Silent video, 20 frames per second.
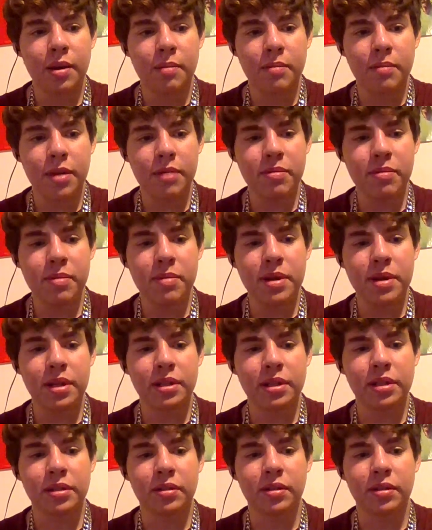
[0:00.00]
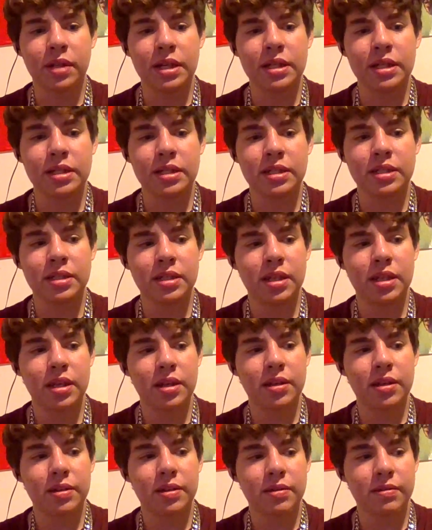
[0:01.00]
Maybe be a little less
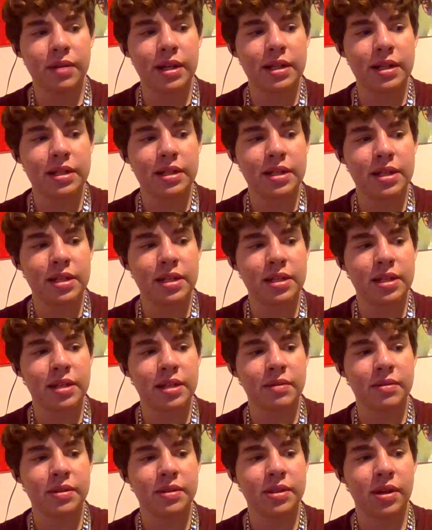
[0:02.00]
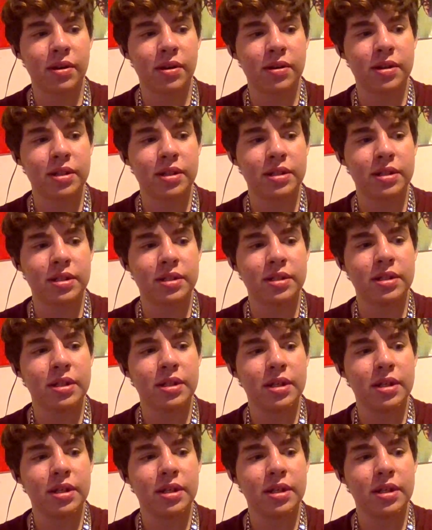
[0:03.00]
racist and retarded and